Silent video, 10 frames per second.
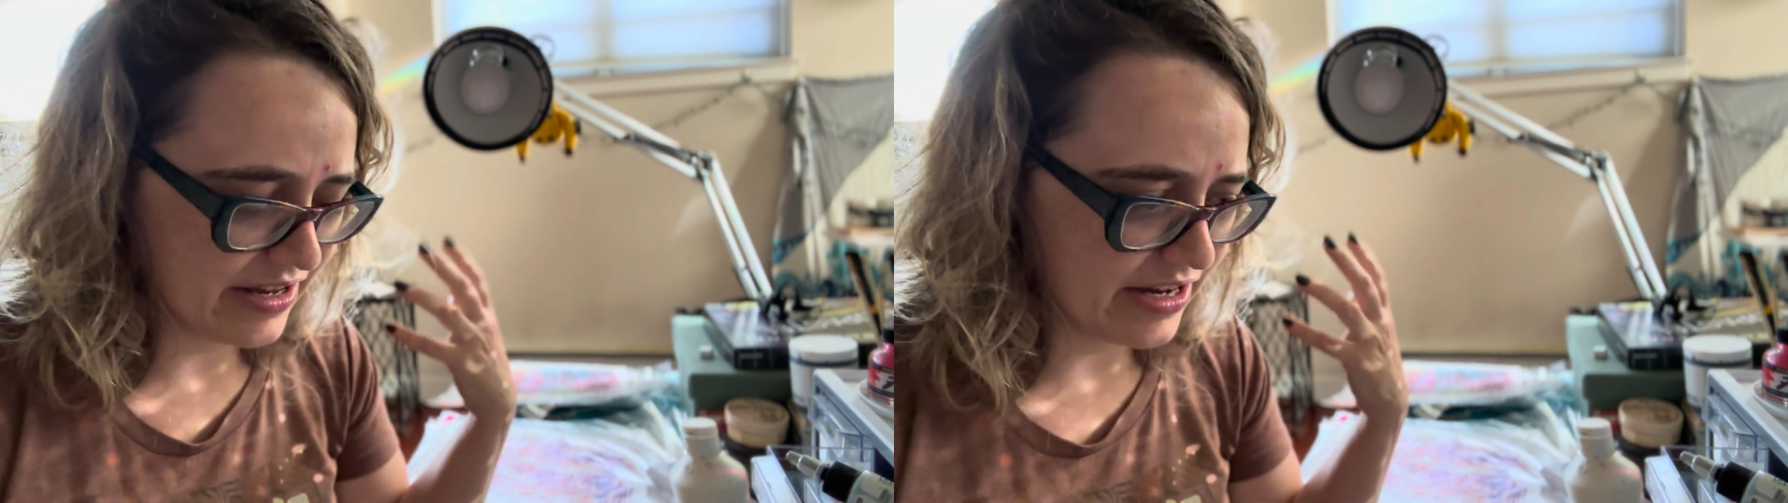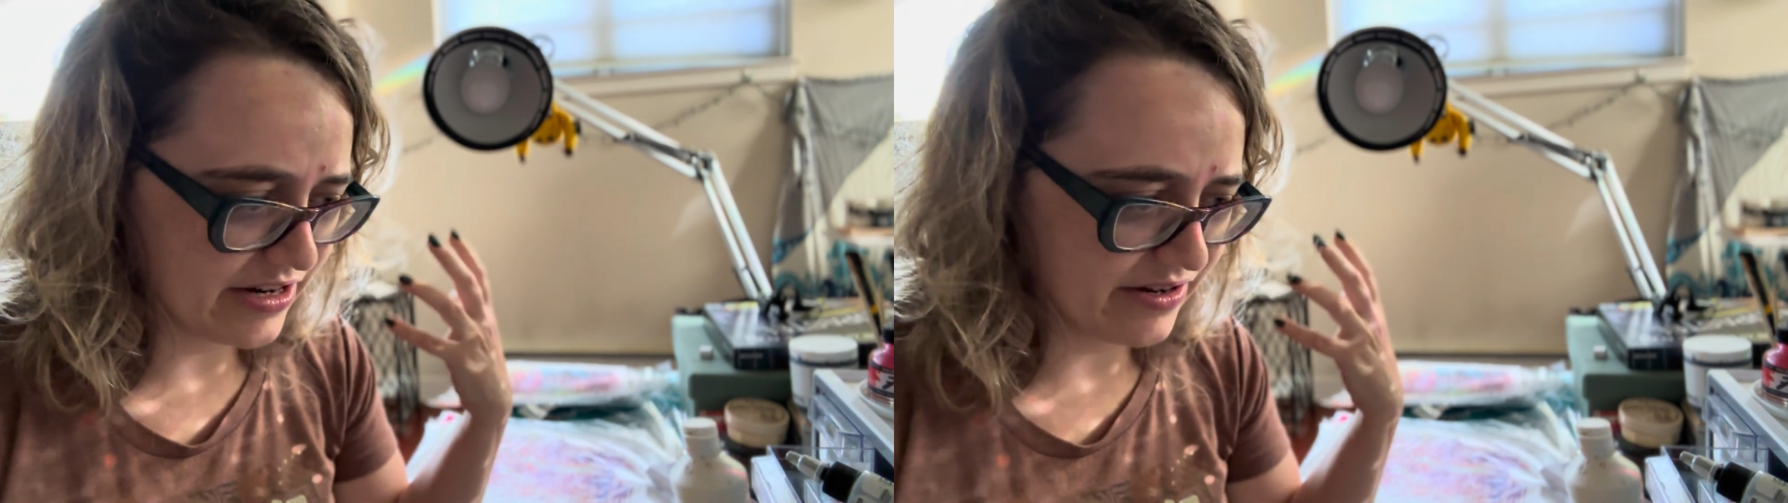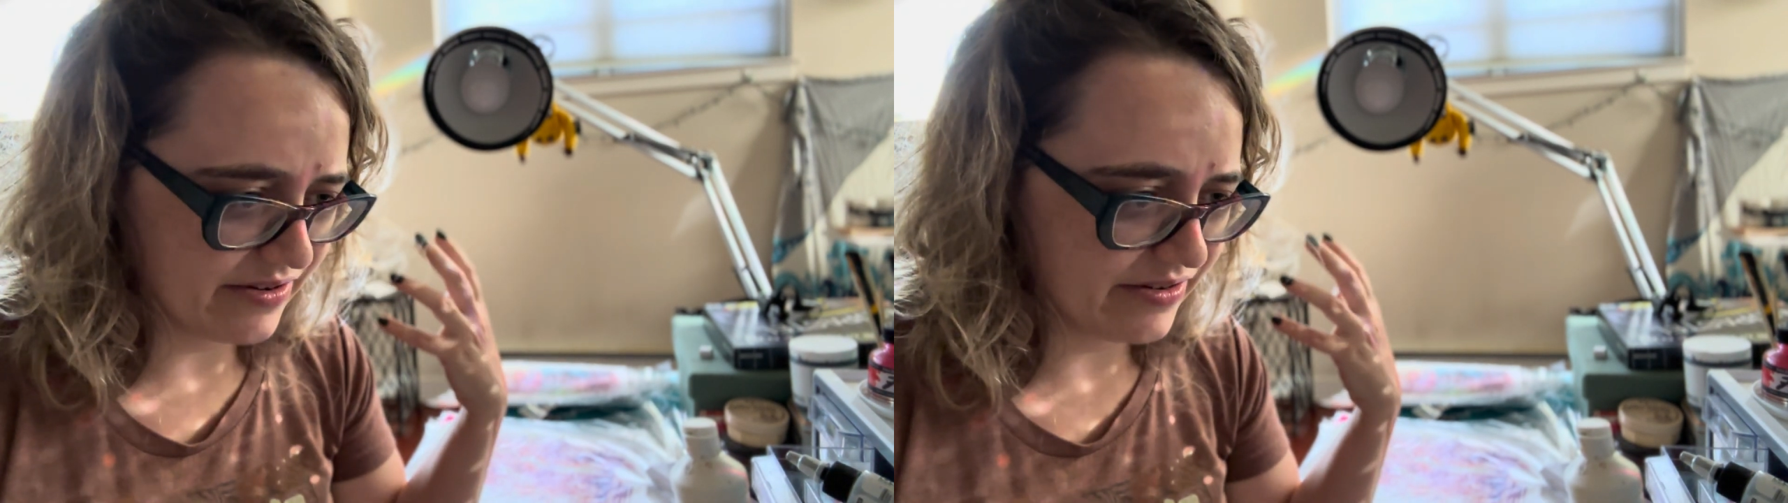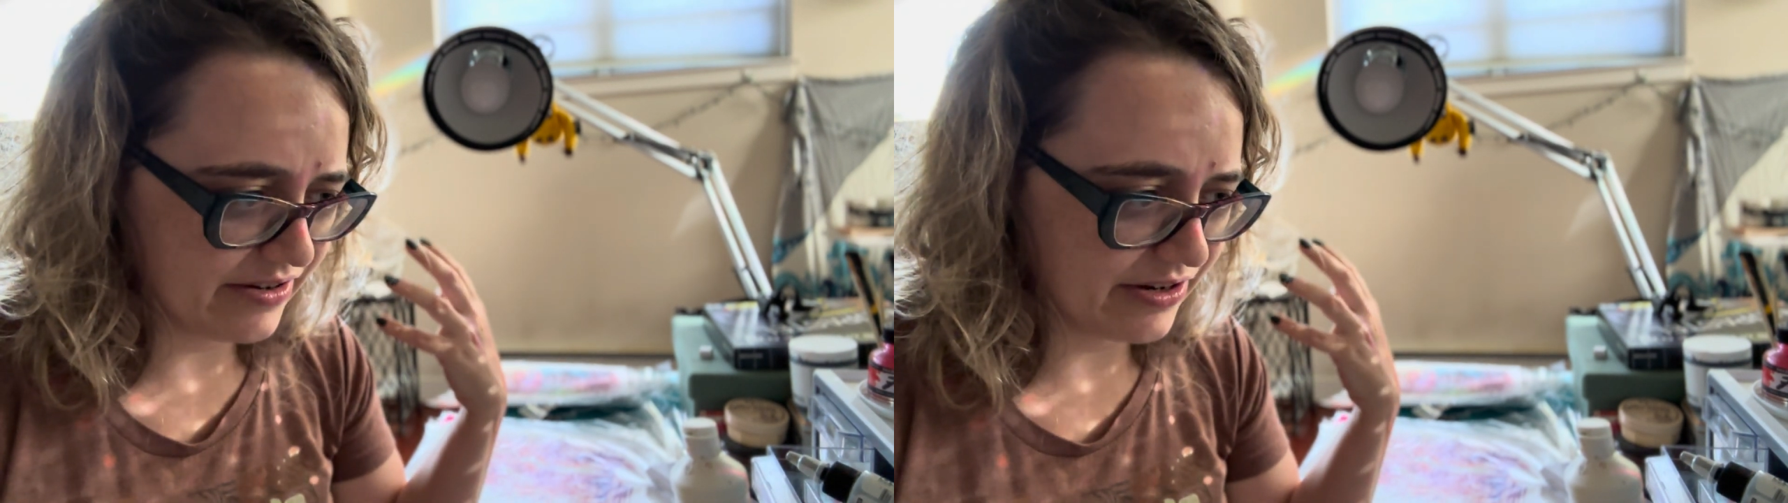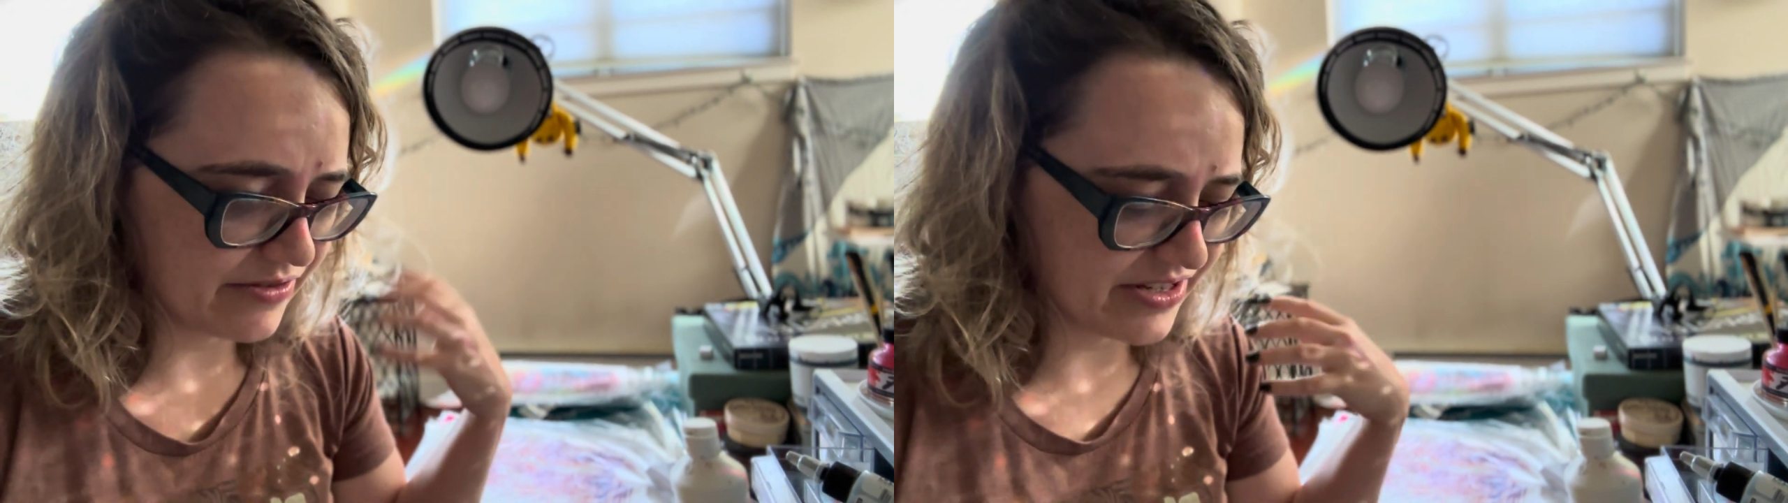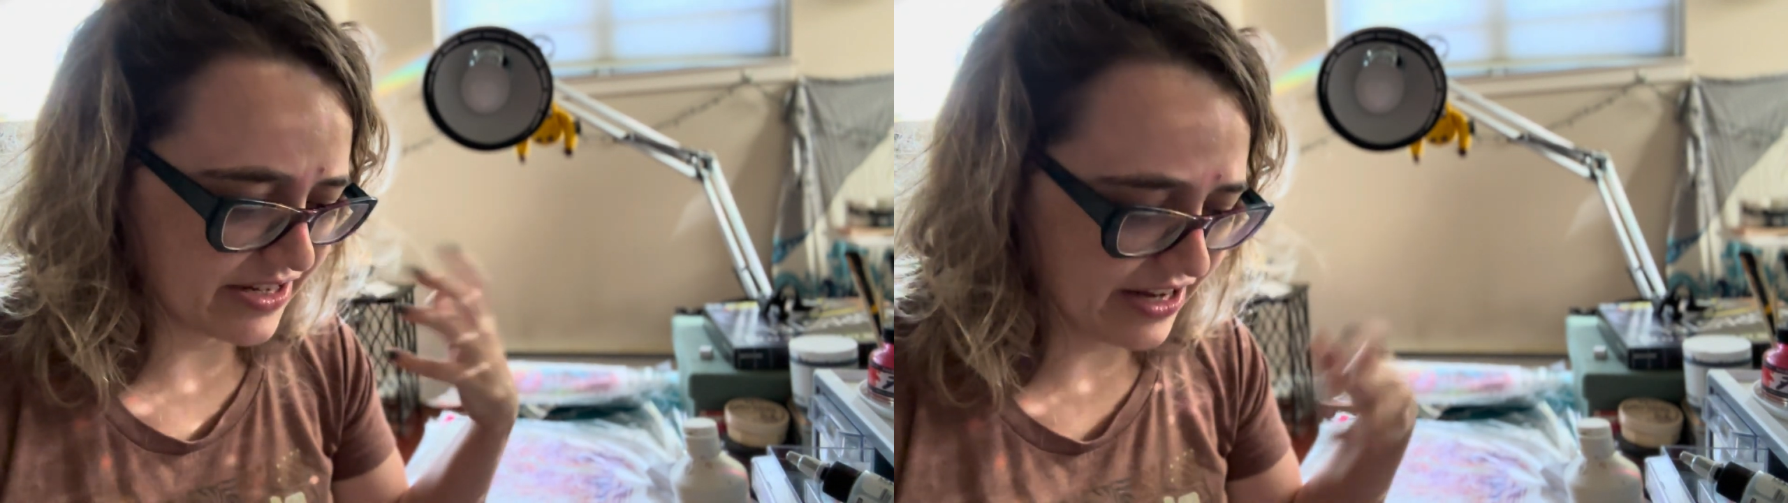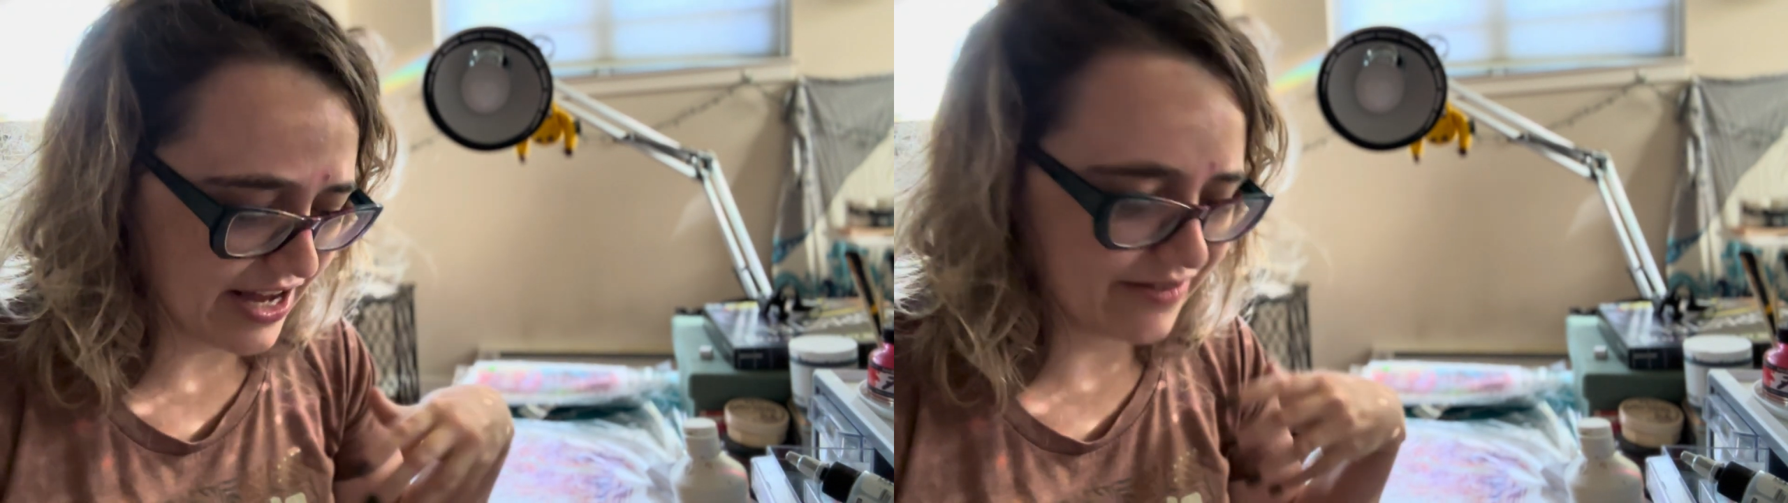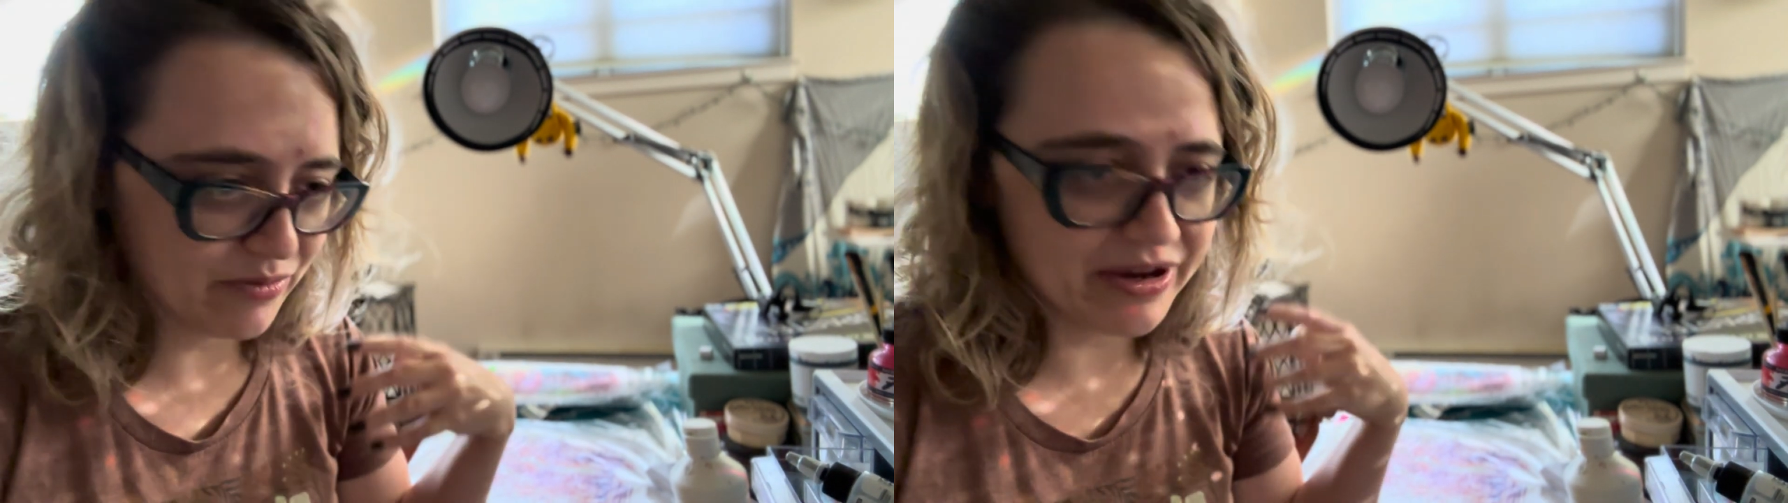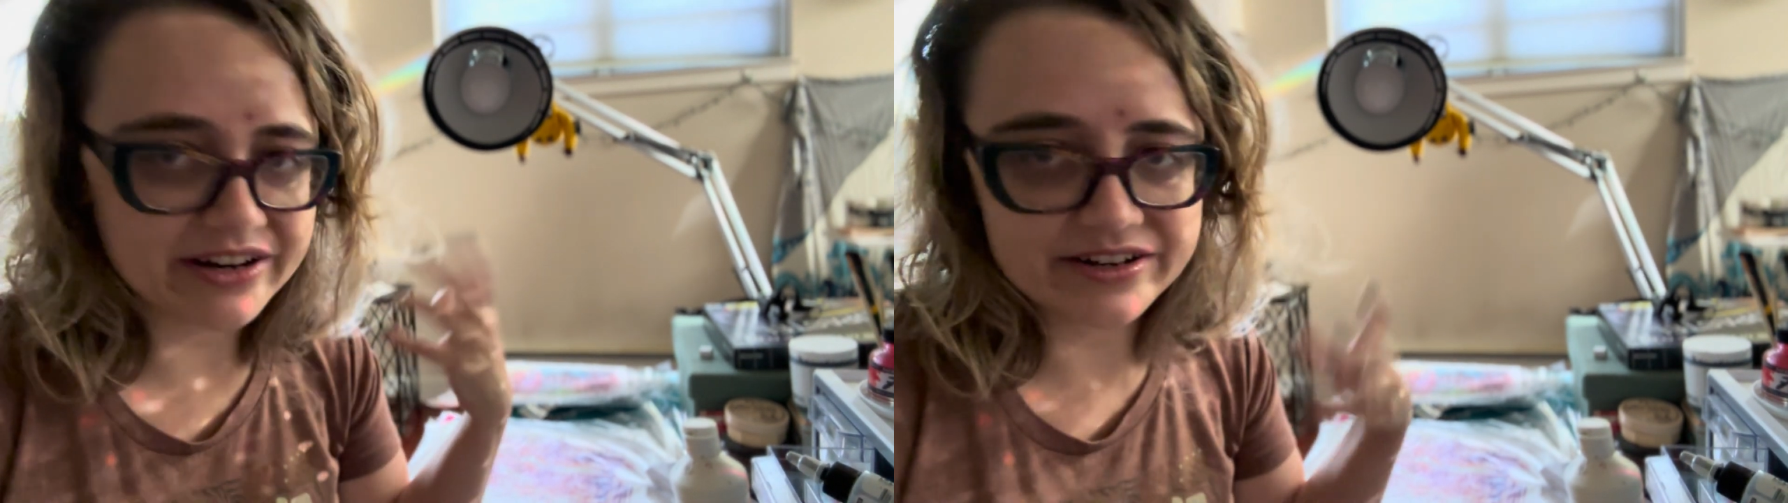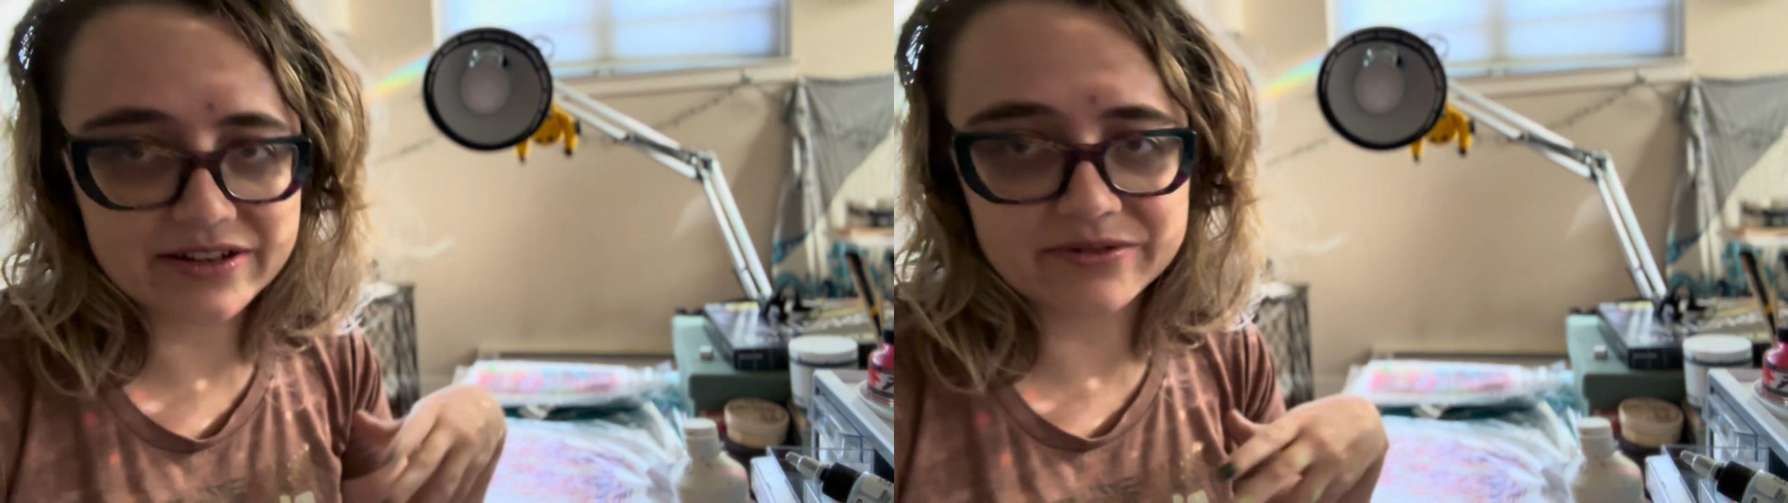And, you know, things get kind of
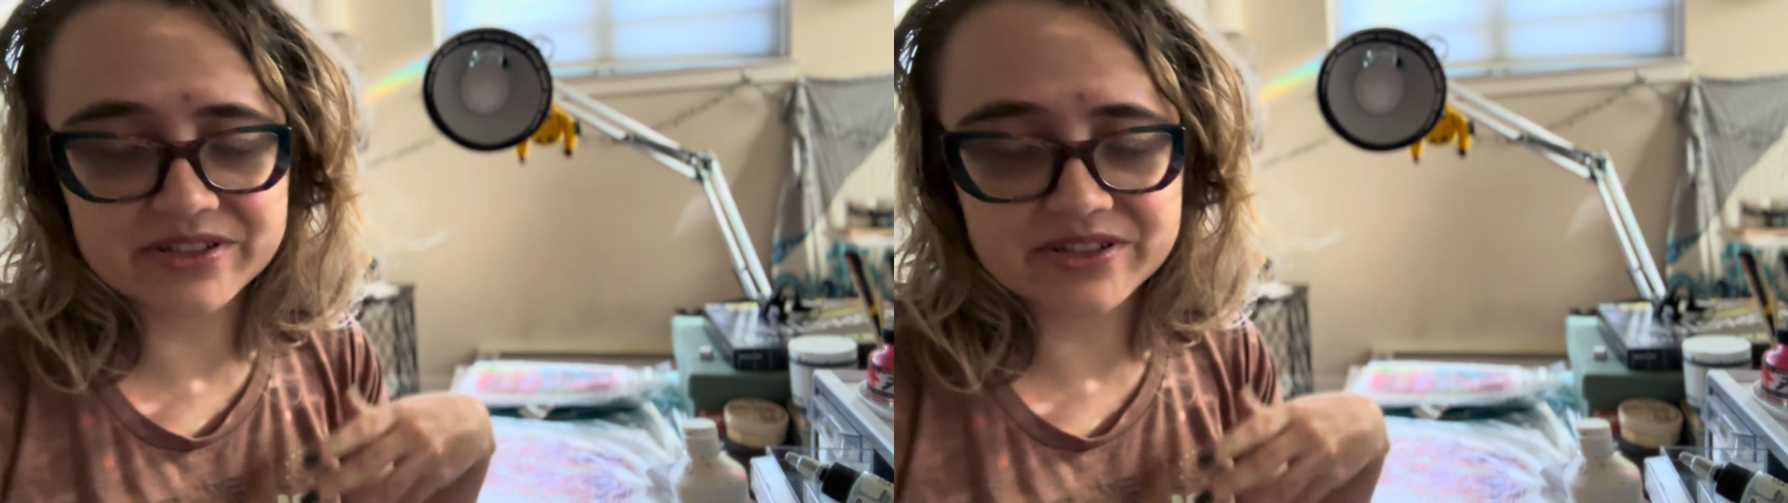repetitive,